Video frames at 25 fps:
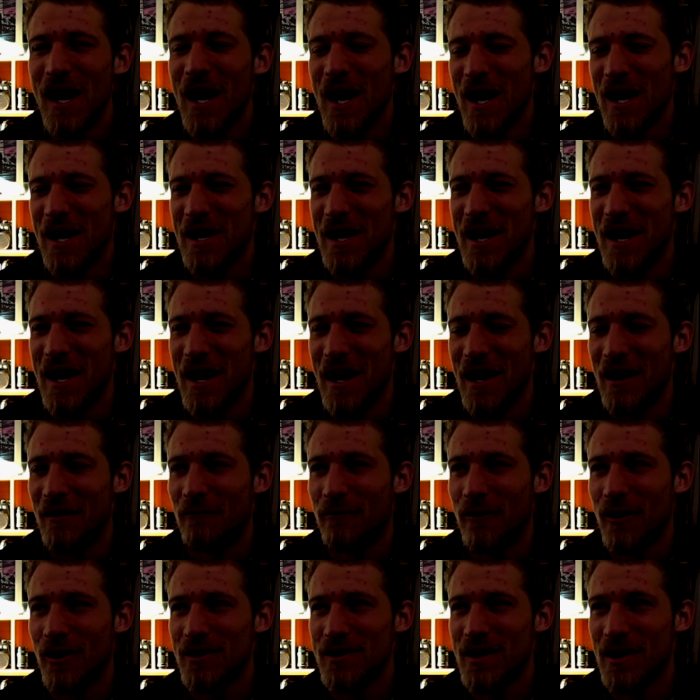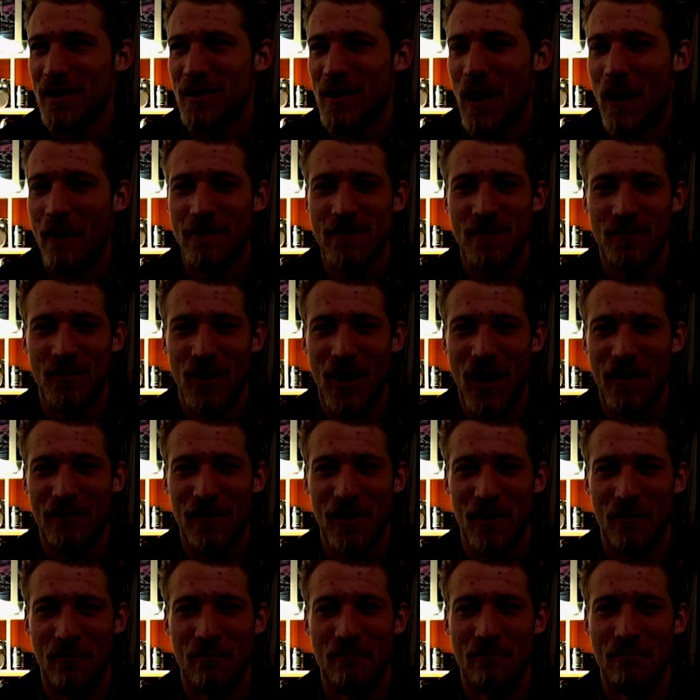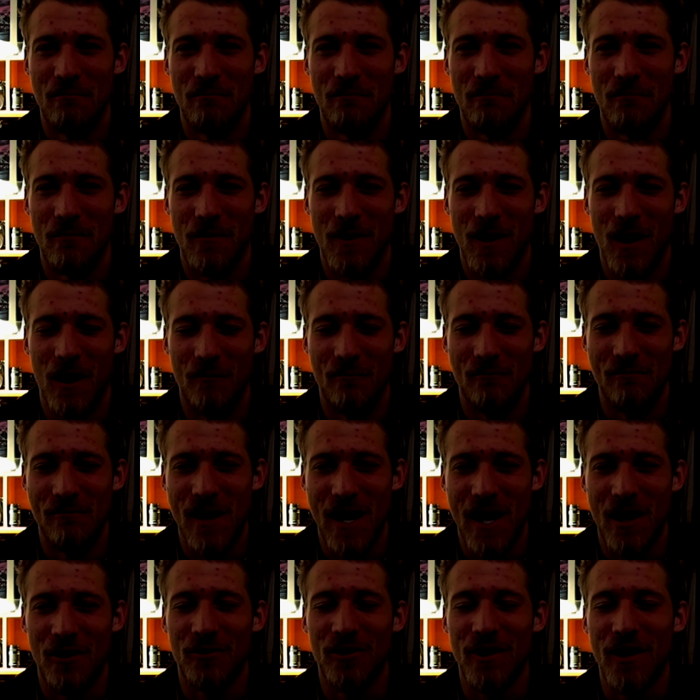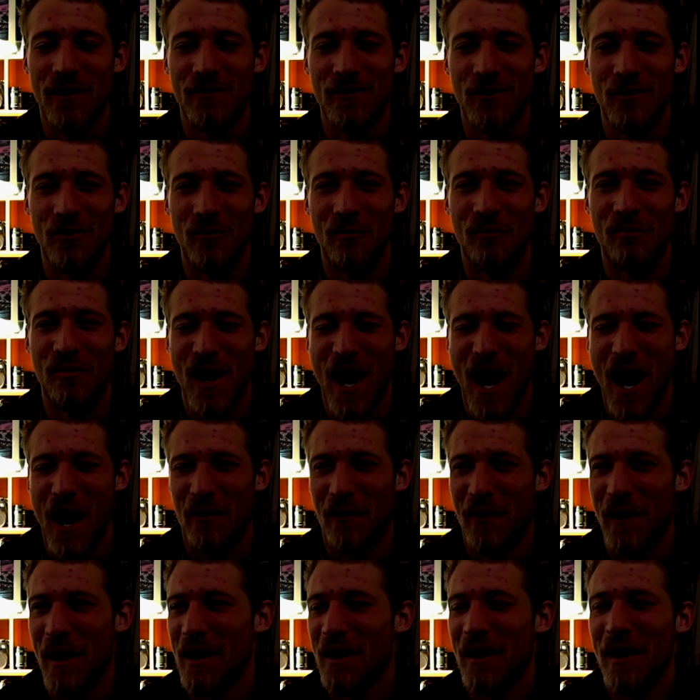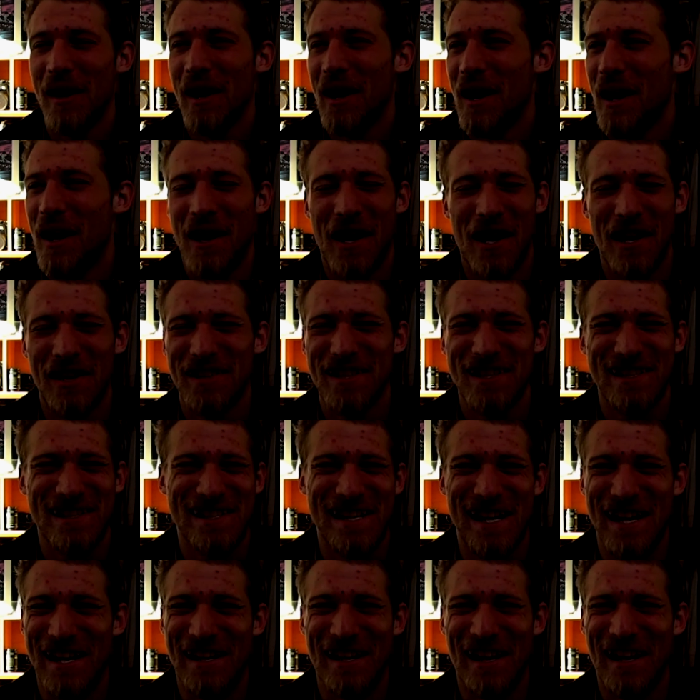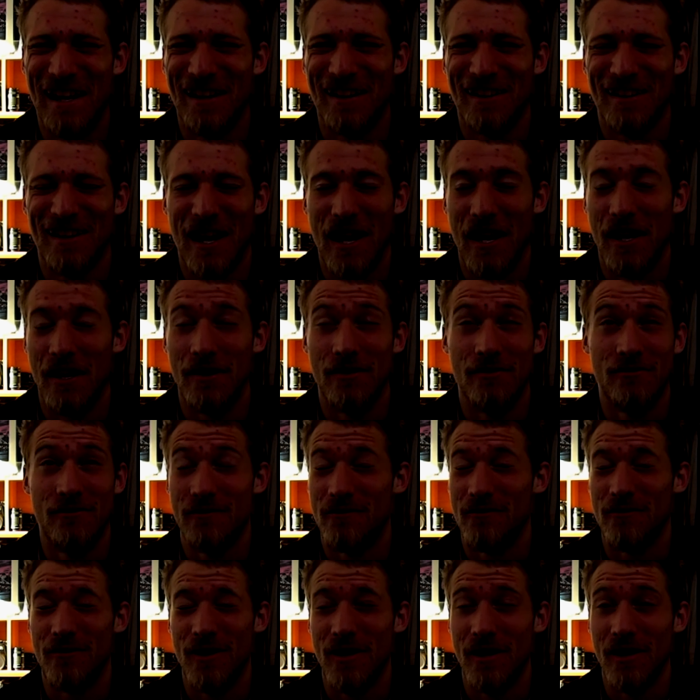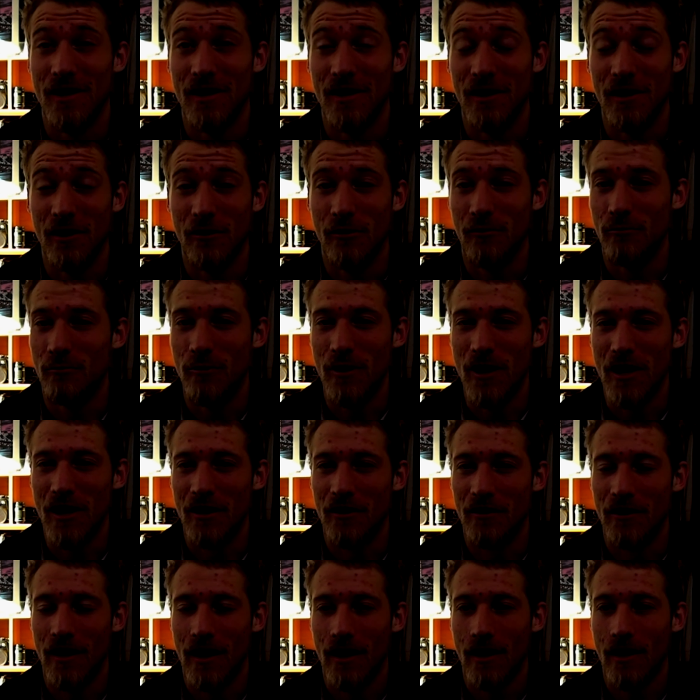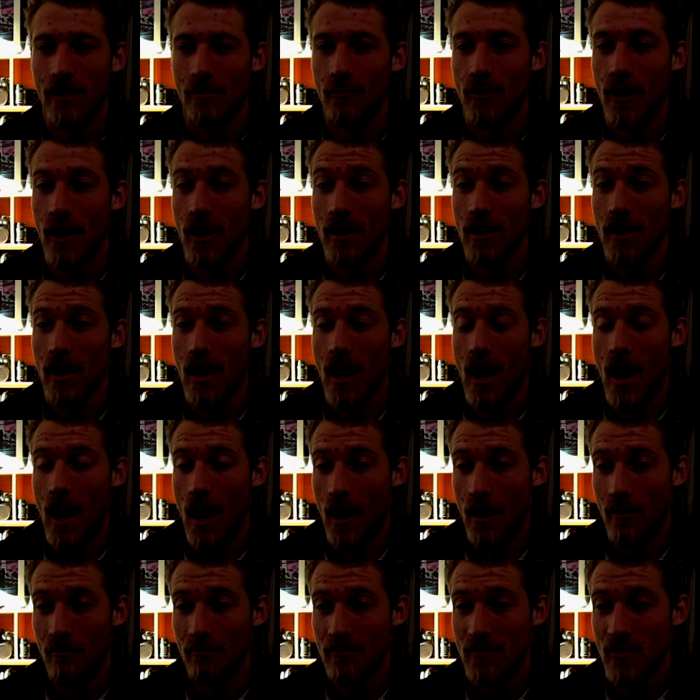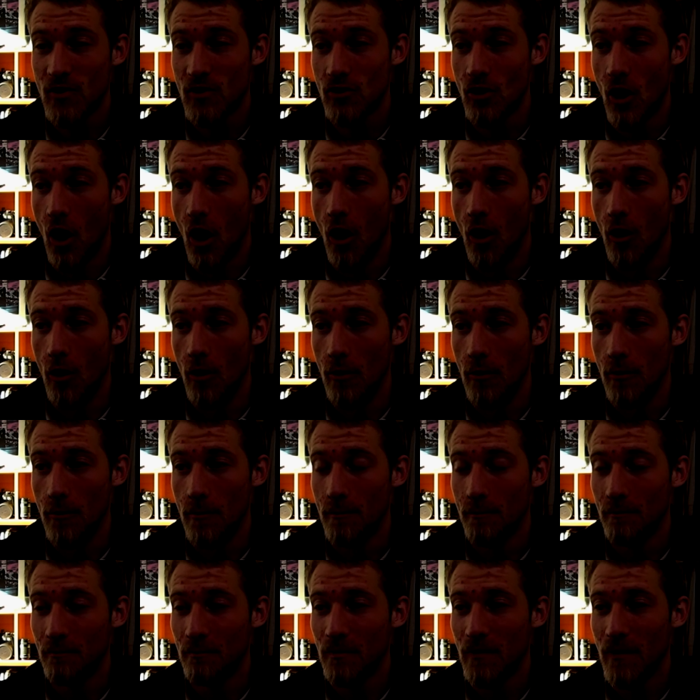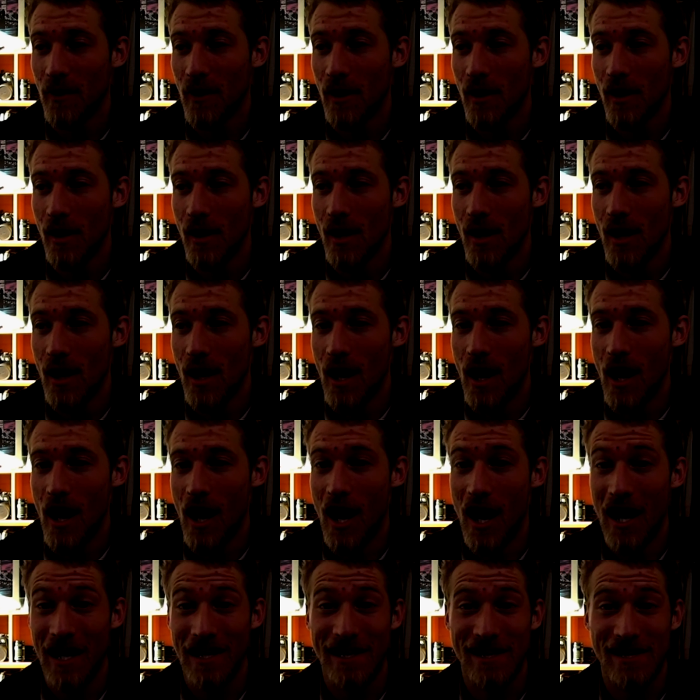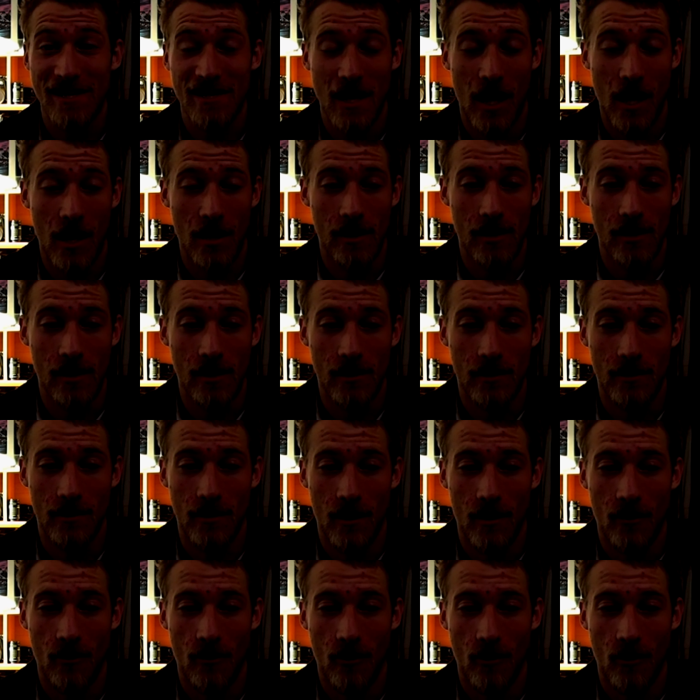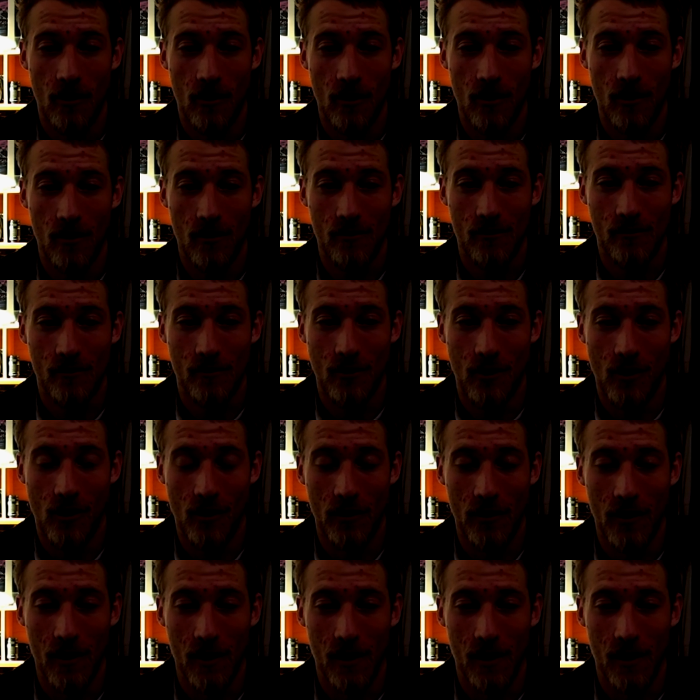yeah, it feels uncomfortable having a male give you a bath. I'd just say that is really weird anyway. So I decided on